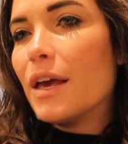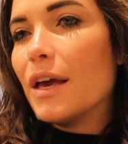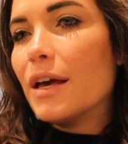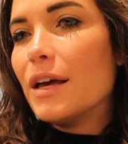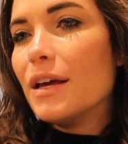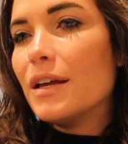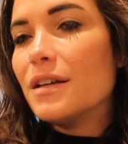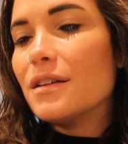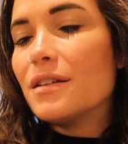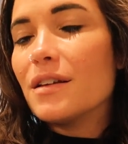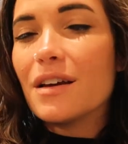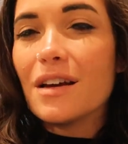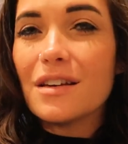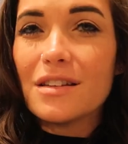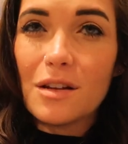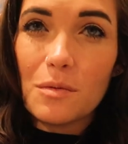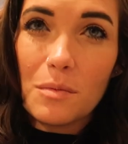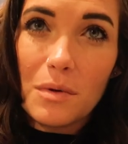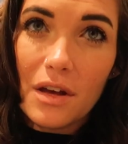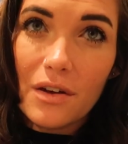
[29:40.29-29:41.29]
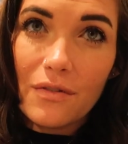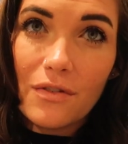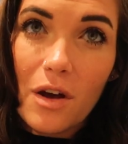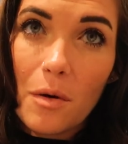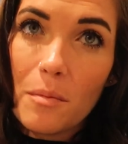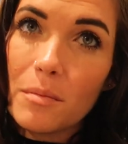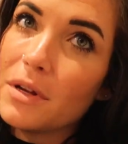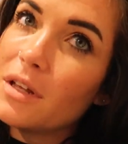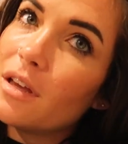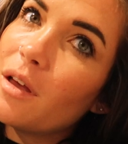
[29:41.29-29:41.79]
And like I said, we have
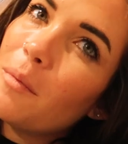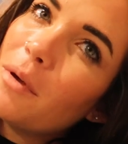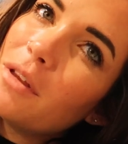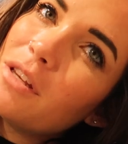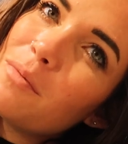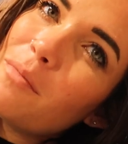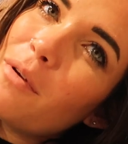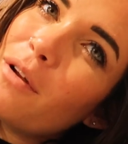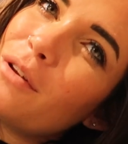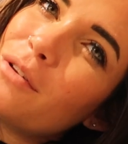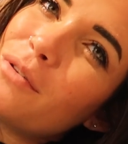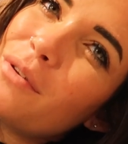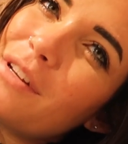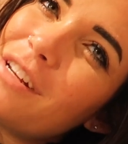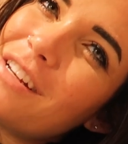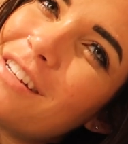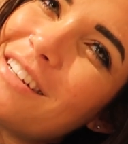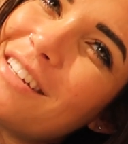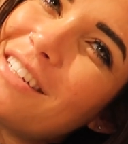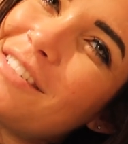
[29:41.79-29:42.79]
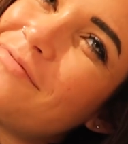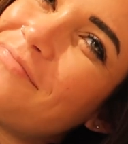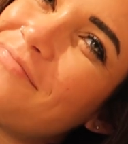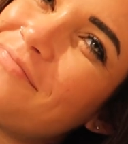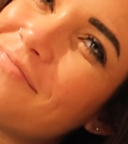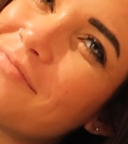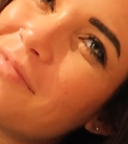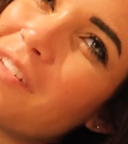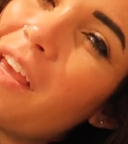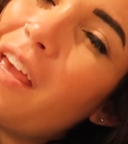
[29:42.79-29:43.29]
company coming tomorrow, so I need to
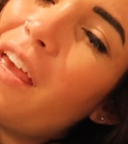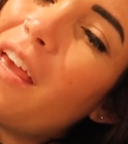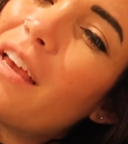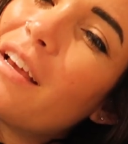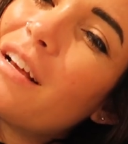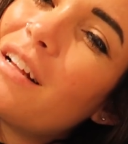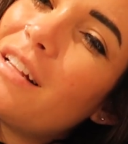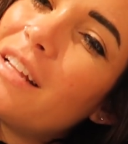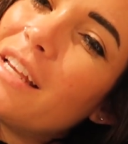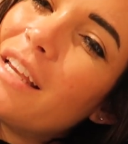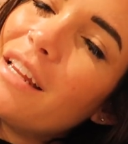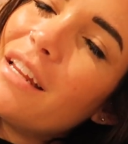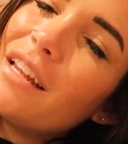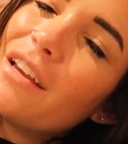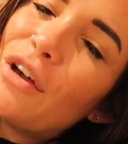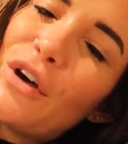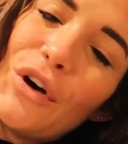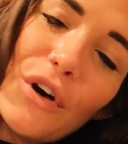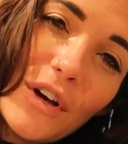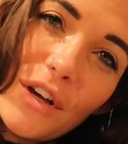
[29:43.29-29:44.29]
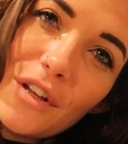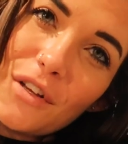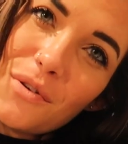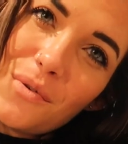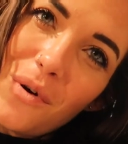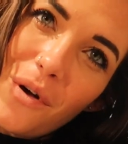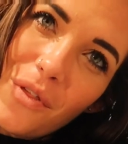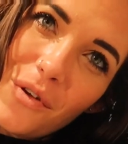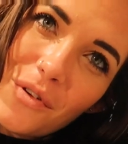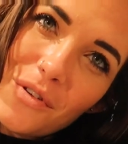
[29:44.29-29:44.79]
clean and cook and
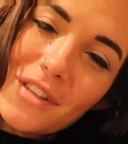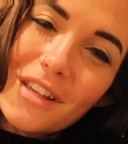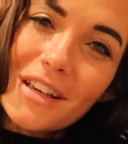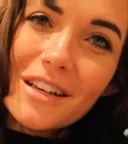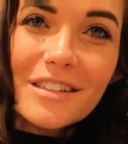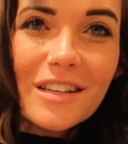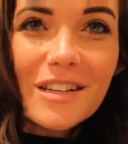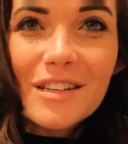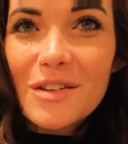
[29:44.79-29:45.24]
do all those things.